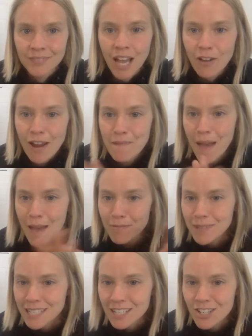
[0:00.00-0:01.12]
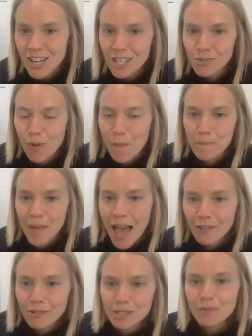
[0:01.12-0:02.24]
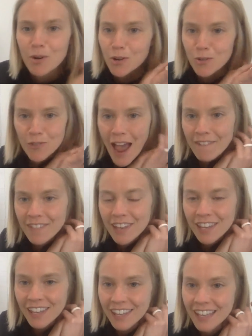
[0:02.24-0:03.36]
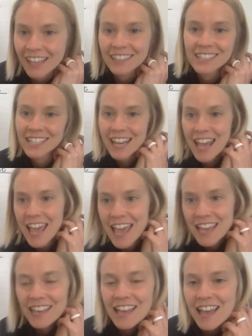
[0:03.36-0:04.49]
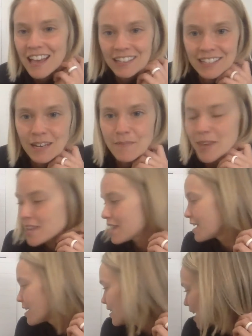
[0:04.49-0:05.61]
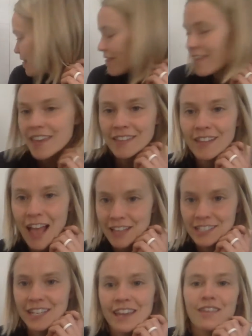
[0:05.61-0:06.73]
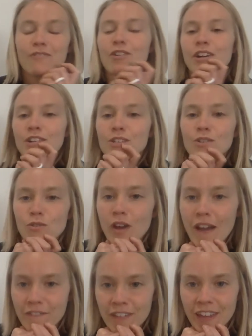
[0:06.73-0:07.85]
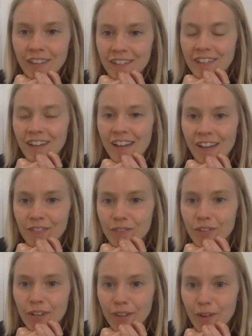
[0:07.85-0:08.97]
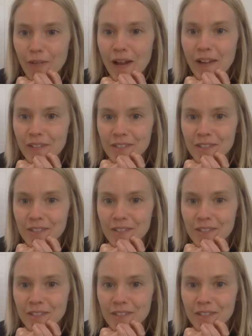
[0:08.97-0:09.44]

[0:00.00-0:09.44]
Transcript: All right, mathematicians, we're back with some more graphing. Today is going to be, I think, the last day that we're going to do graphing for a little while.